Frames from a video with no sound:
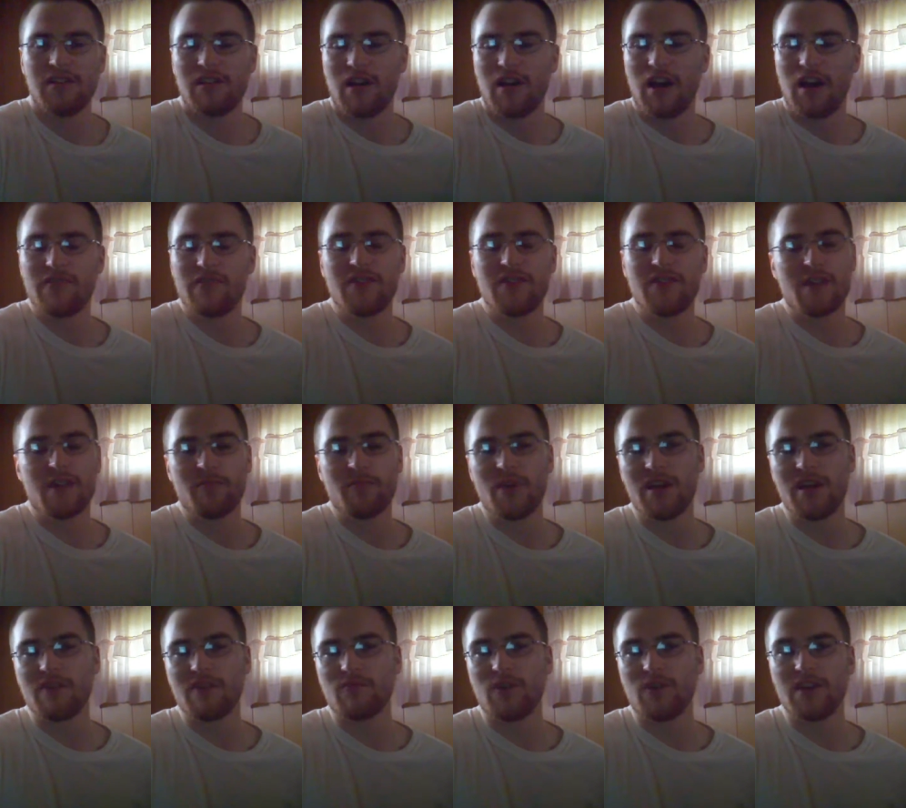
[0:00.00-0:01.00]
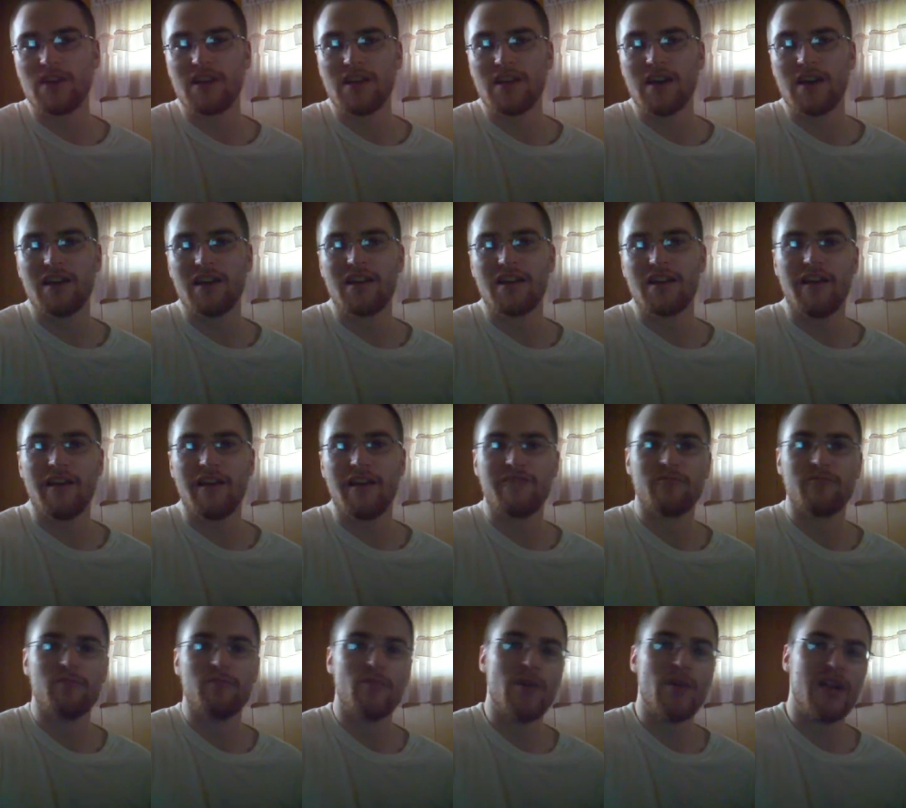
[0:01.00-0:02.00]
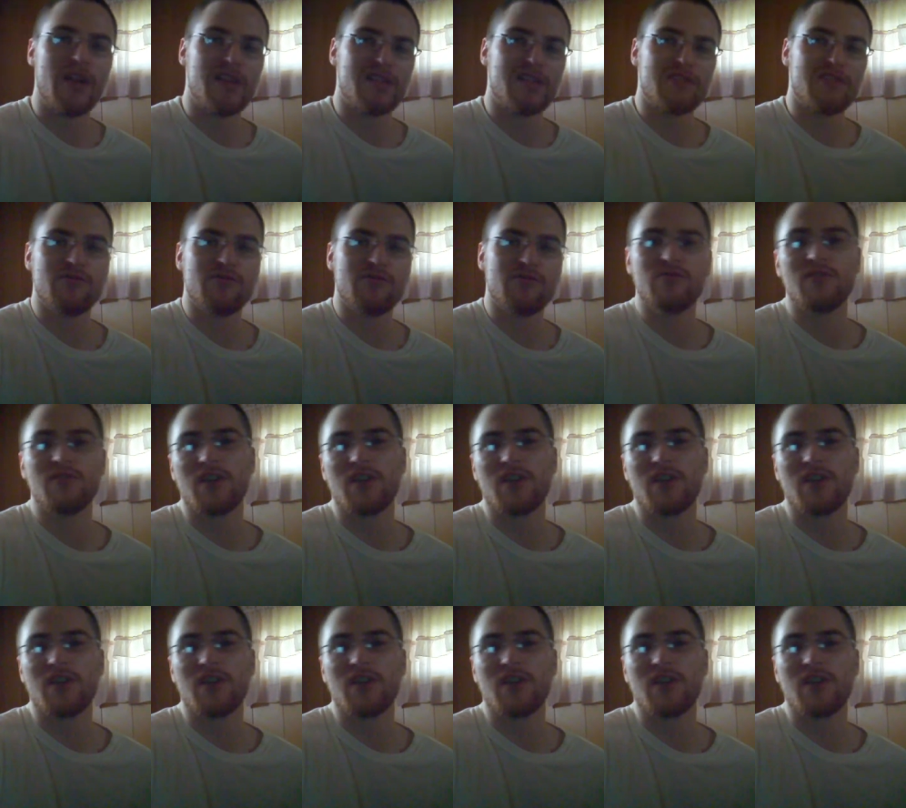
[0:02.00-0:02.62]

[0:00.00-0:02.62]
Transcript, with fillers: I've not made one yet. I've meant to